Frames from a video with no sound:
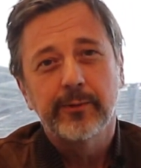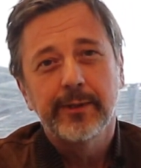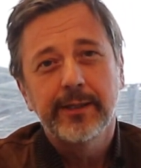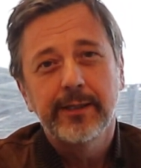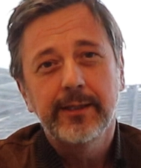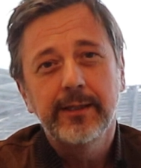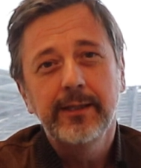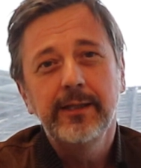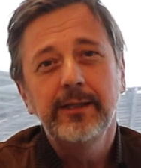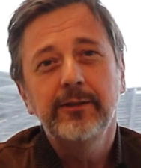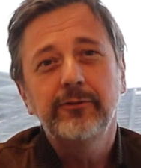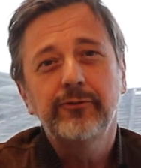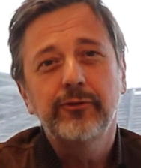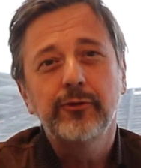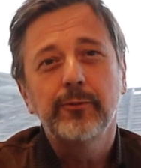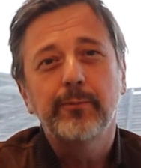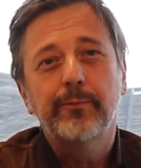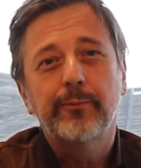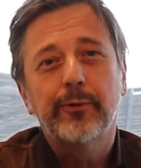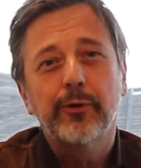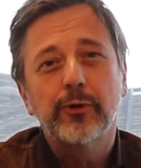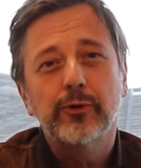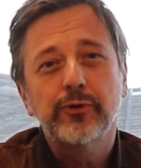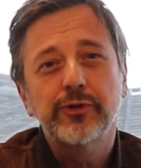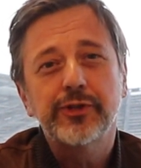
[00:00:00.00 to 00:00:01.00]
We need to
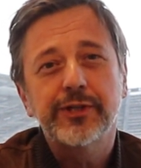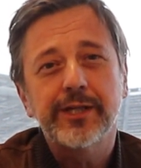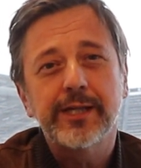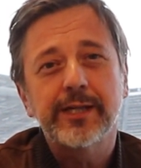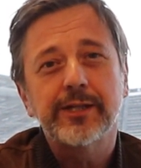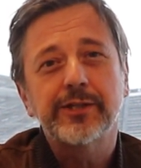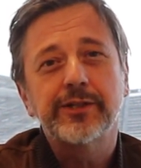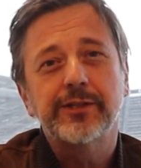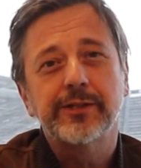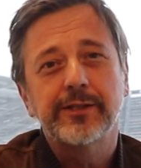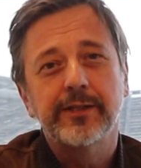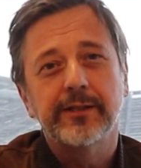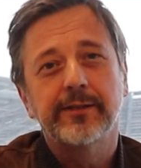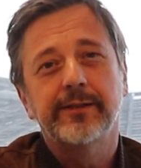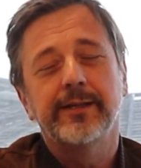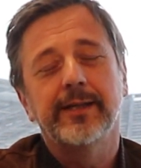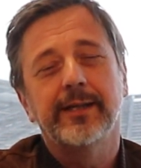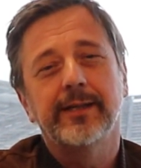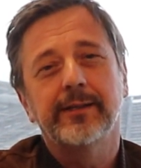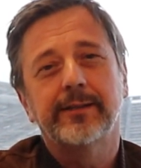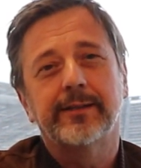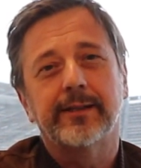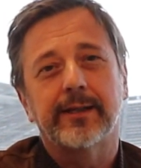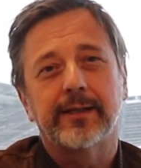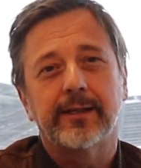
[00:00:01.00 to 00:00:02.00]
process the
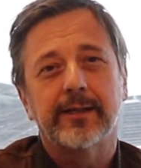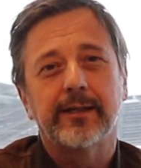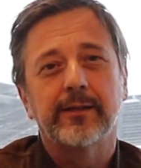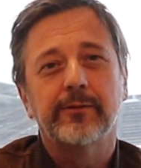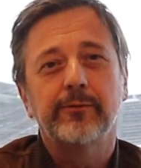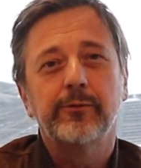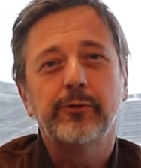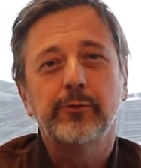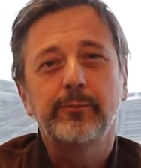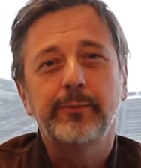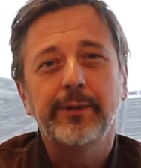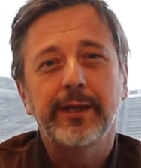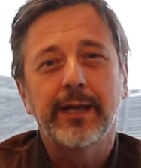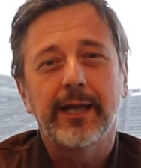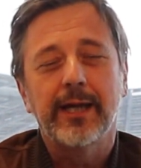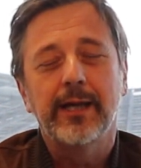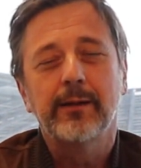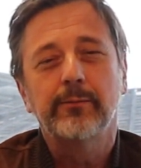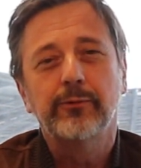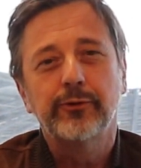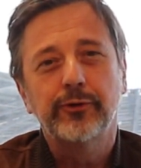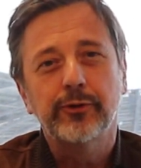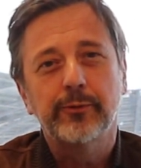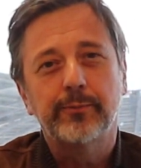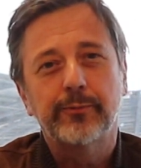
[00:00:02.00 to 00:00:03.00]
data, and to be
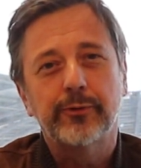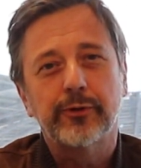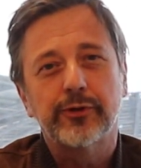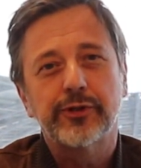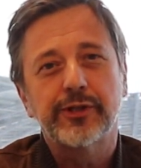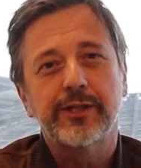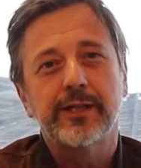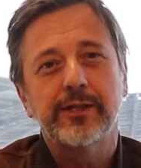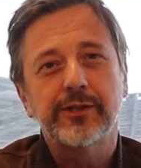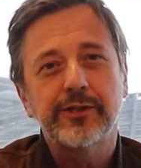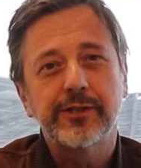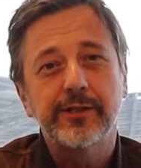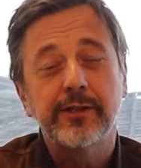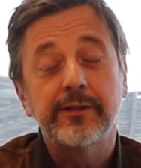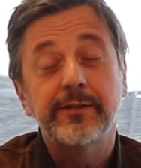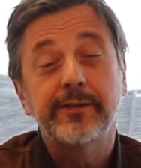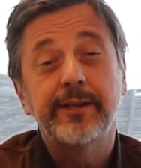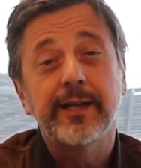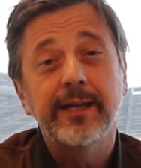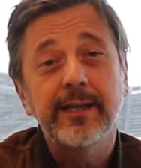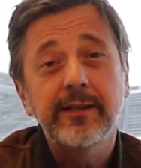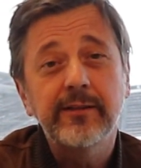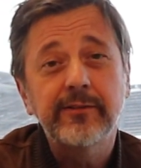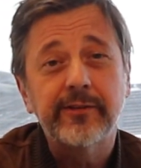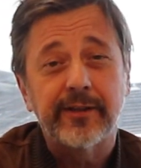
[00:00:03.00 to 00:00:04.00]
able to process the
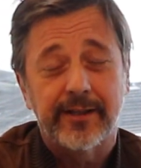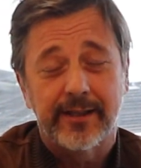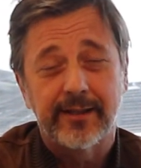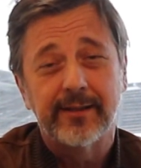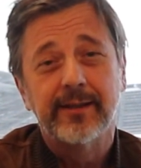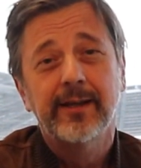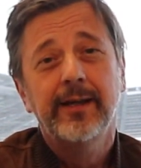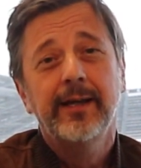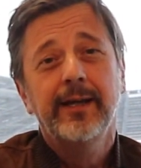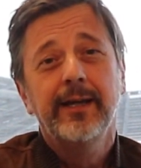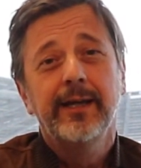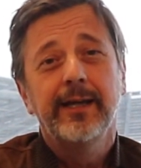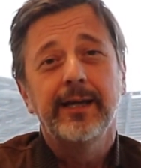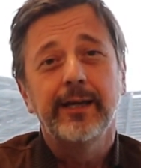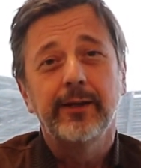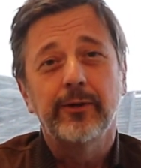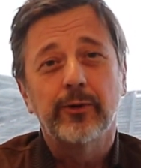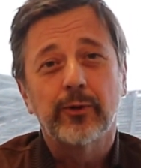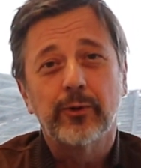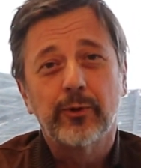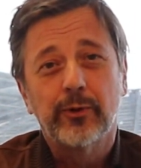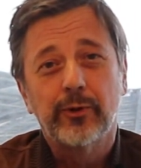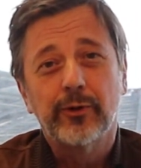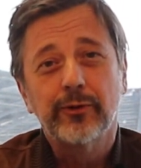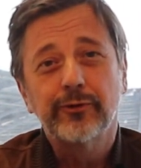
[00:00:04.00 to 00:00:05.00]
data
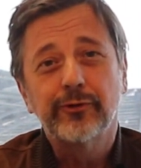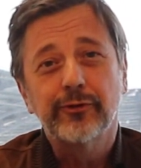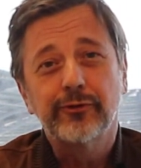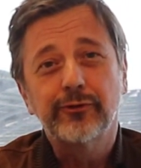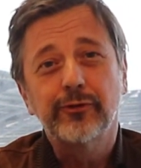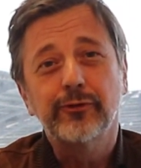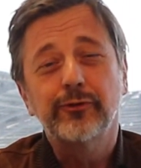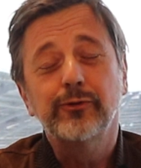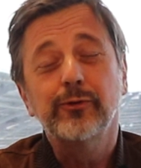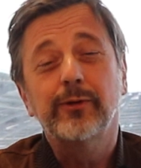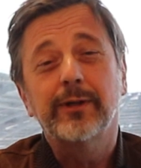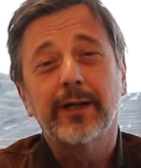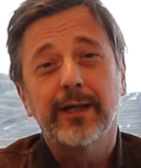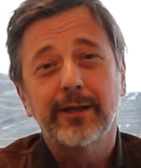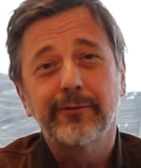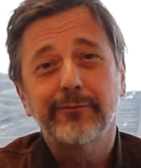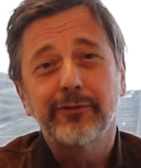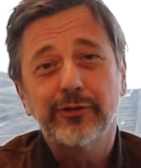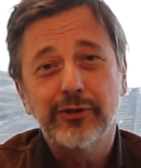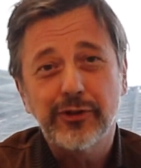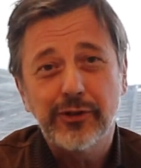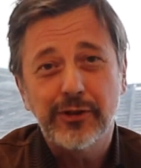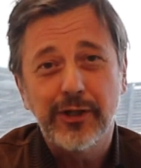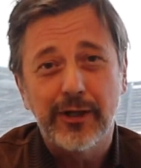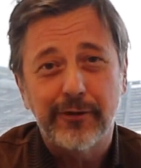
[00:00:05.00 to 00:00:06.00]
in order to do
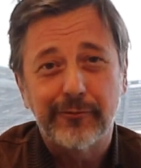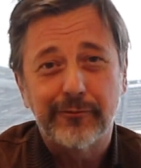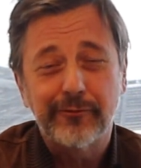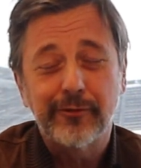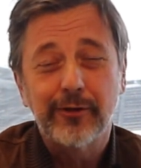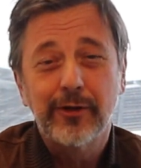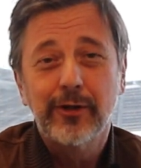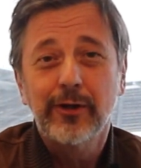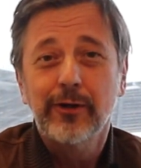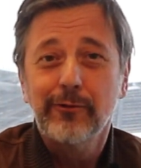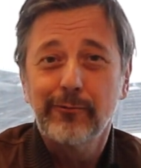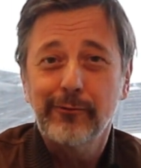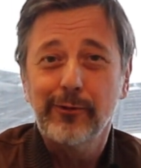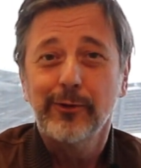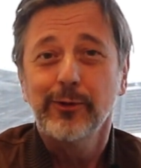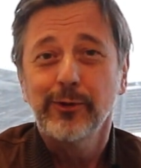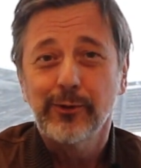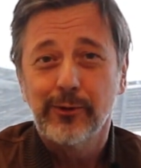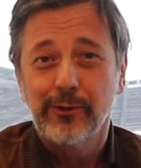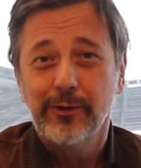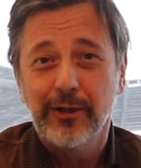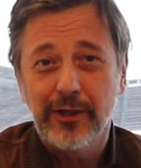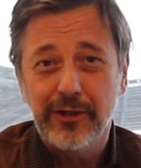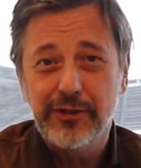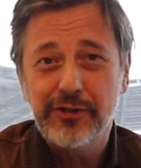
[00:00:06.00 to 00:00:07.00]
clever stuff for
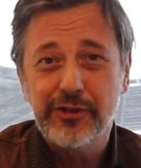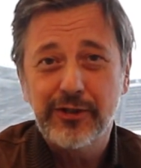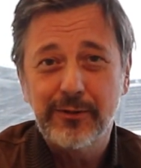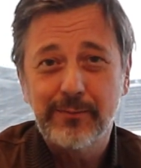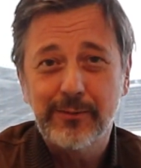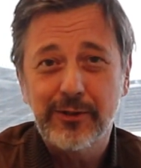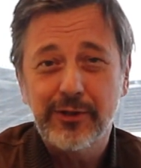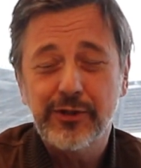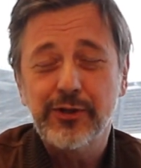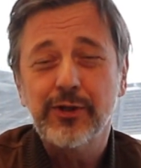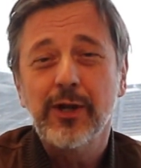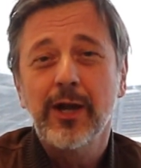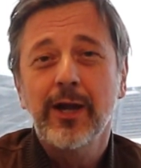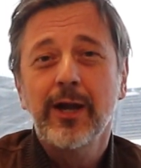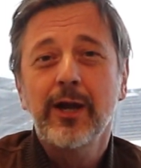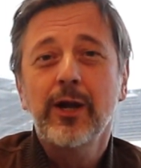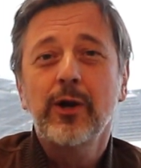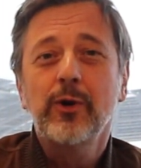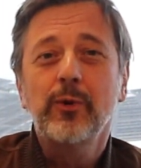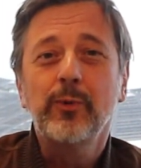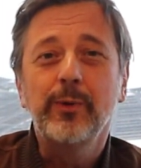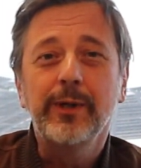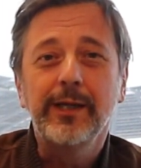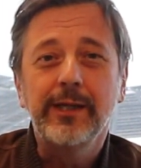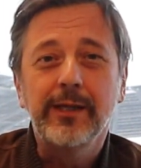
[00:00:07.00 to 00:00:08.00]
your customers,
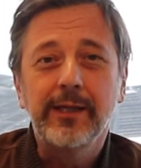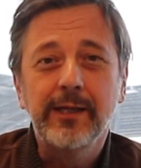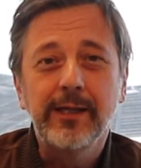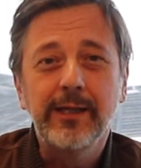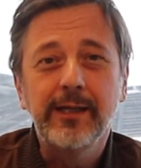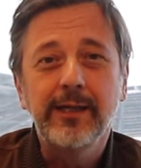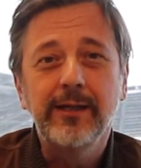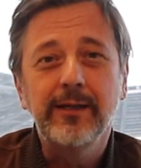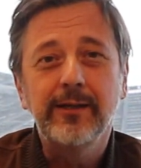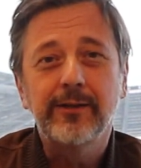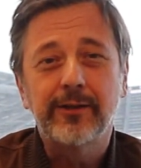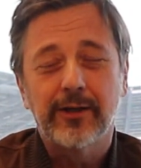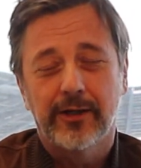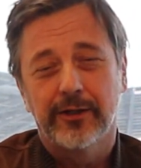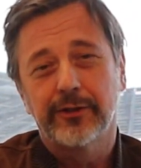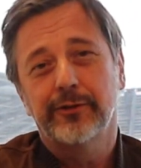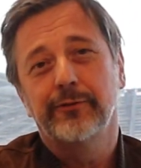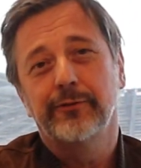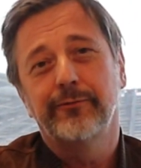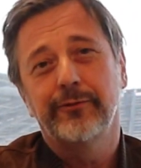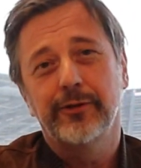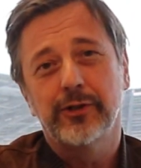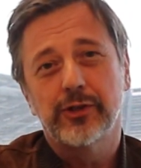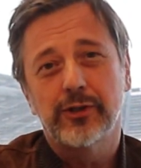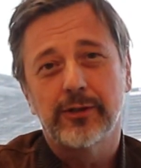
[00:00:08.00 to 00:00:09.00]
we need
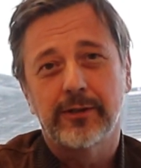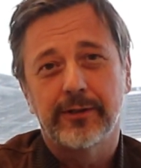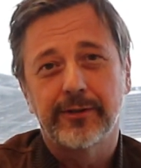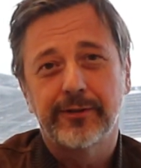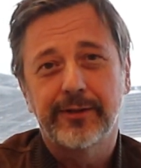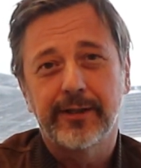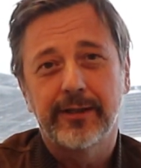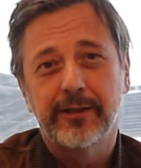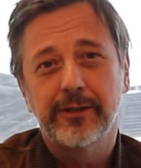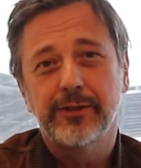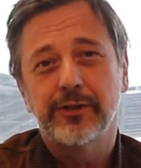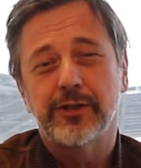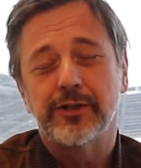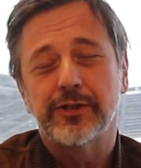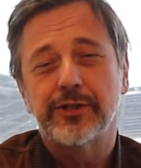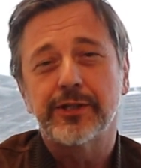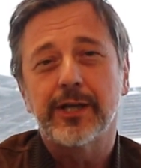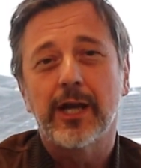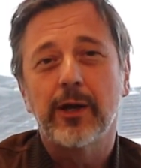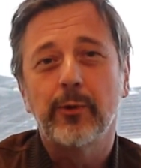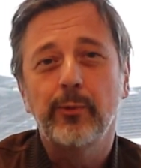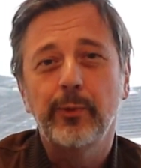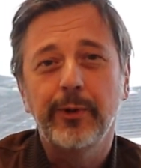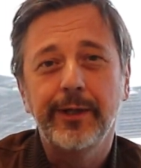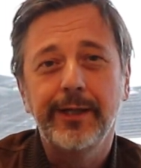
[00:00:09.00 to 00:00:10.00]
artificial intelligence,
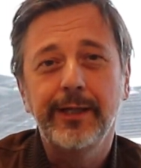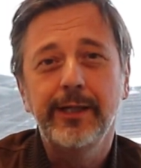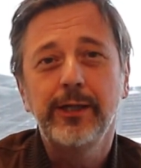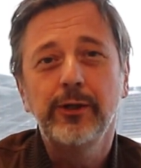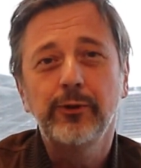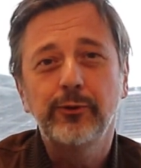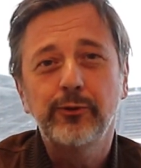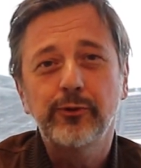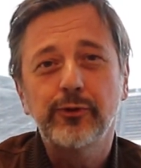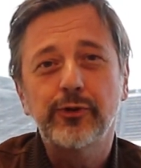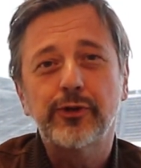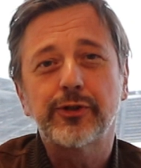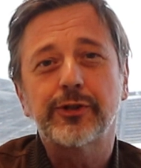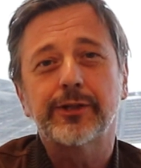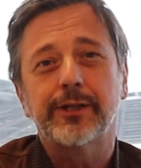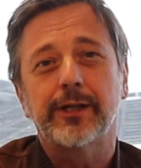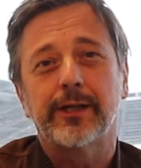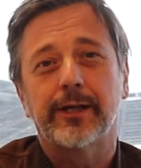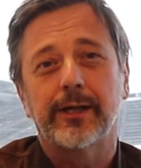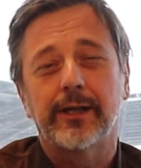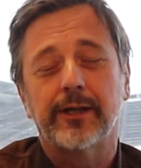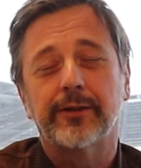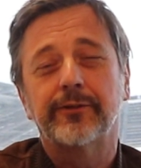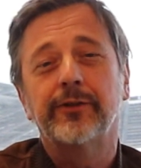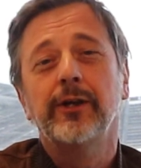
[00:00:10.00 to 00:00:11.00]
and we need to
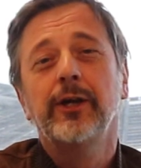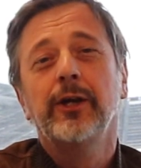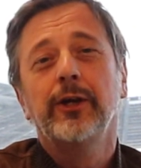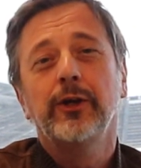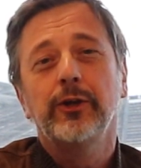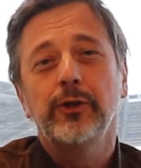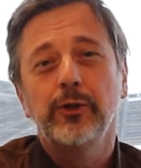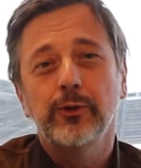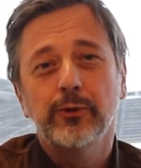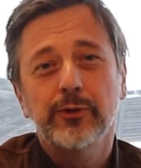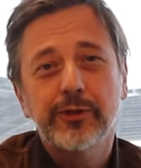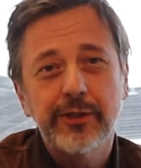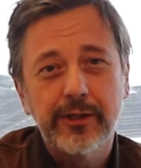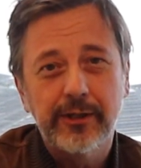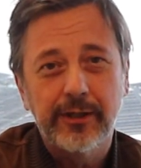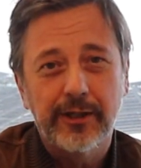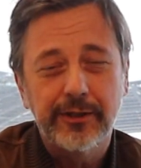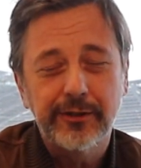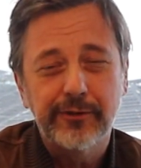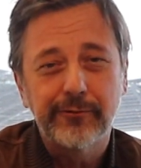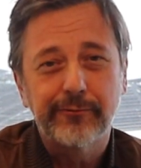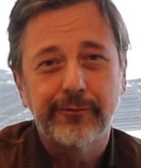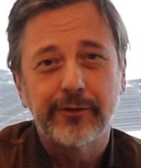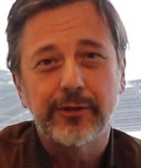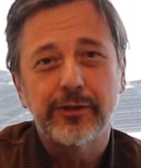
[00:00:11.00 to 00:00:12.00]
start using
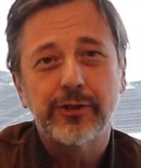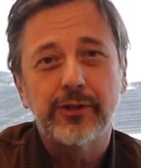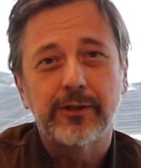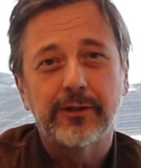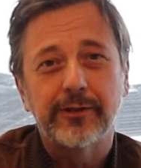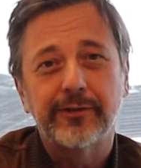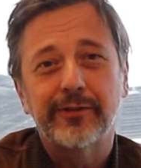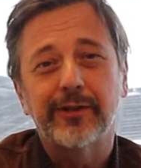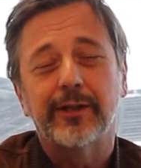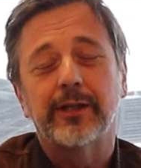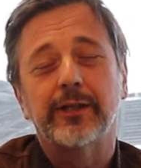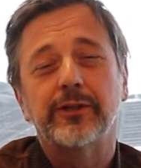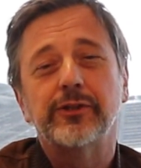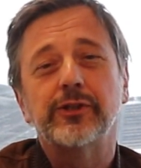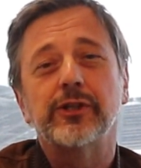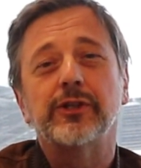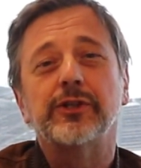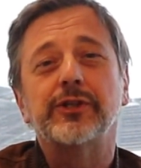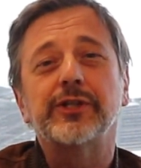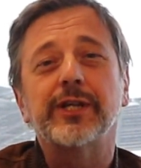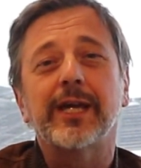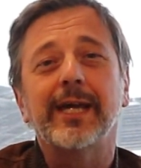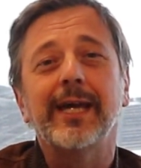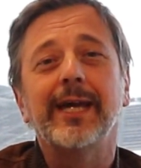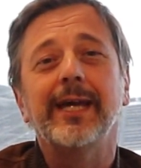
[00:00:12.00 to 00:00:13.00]
artificial
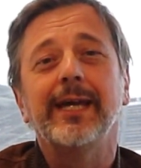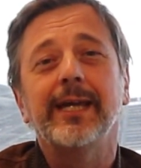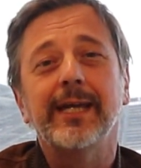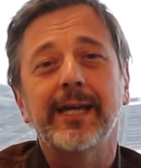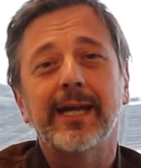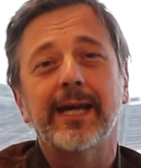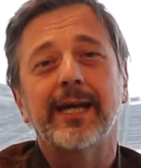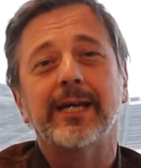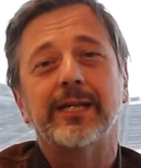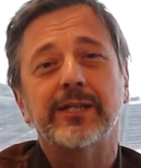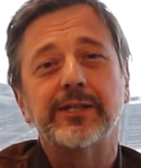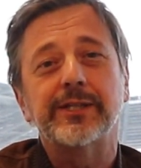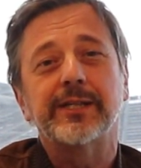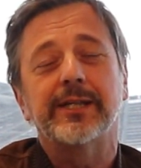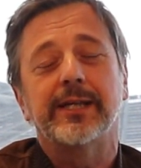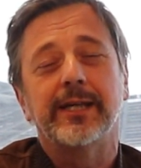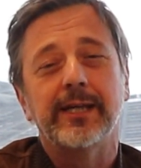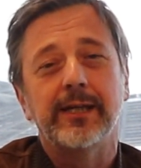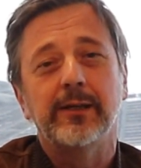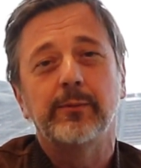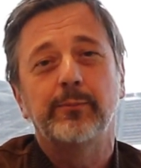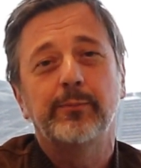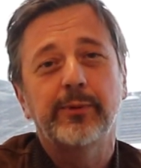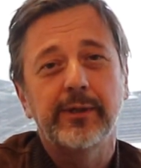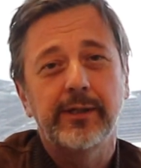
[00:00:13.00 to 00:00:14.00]
intelligence
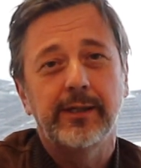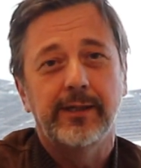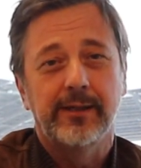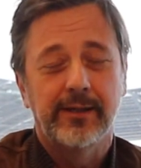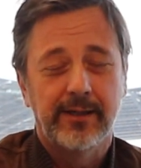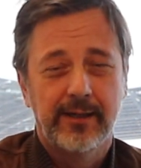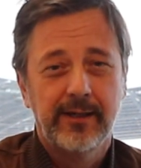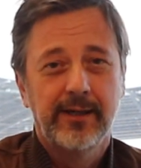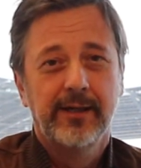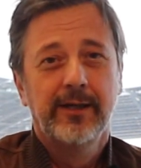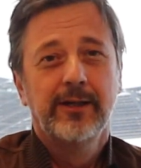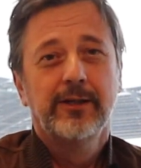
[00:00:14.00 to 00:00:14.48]
ASAP.